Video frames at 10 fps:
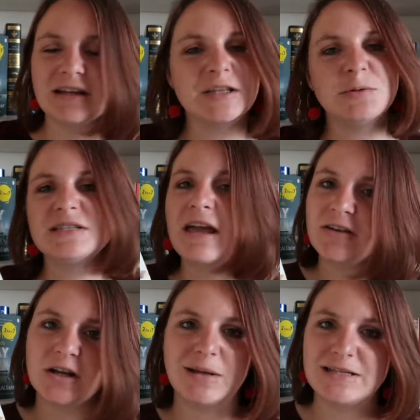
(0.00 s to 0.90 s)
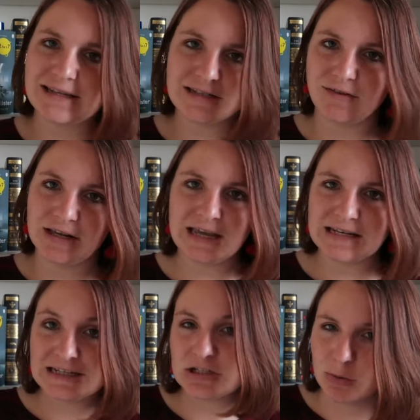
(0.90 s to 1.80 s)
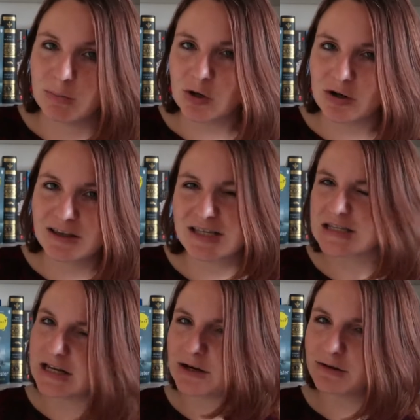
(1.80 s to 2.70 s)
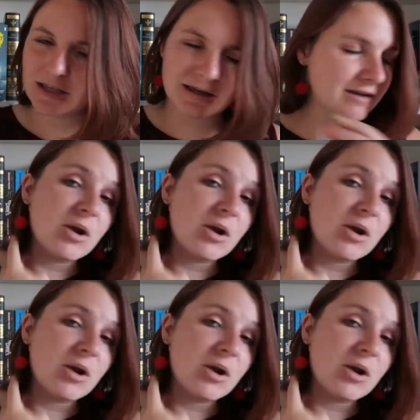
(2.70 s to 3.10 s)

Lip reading: Like, there was never going to be a satisfying ending to a book like this, I don't think.